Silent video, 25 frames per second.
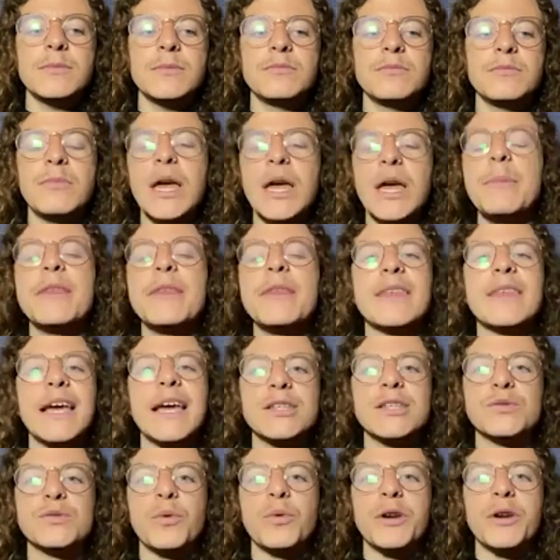maybe
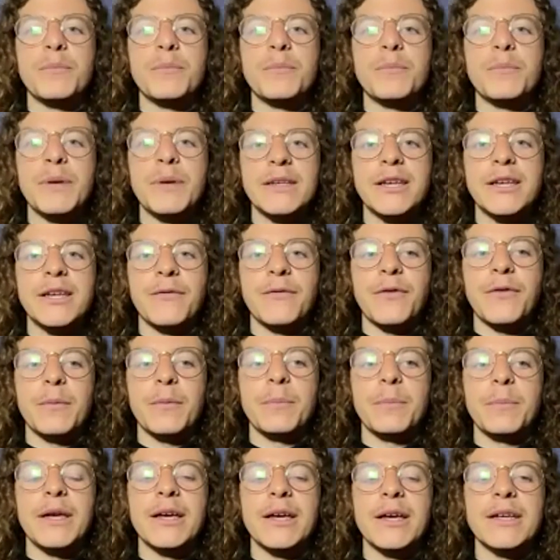things would have been
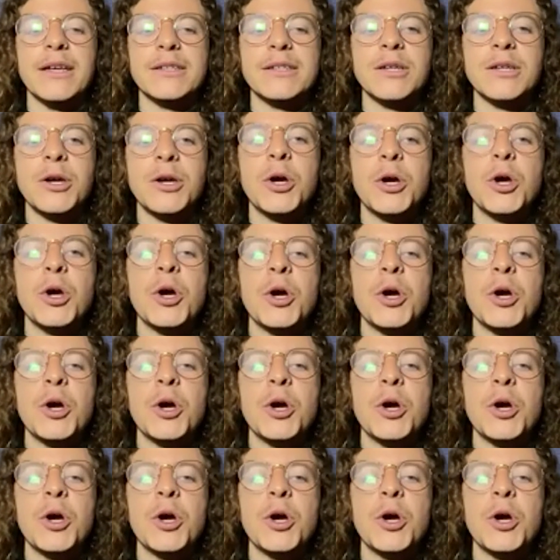different, because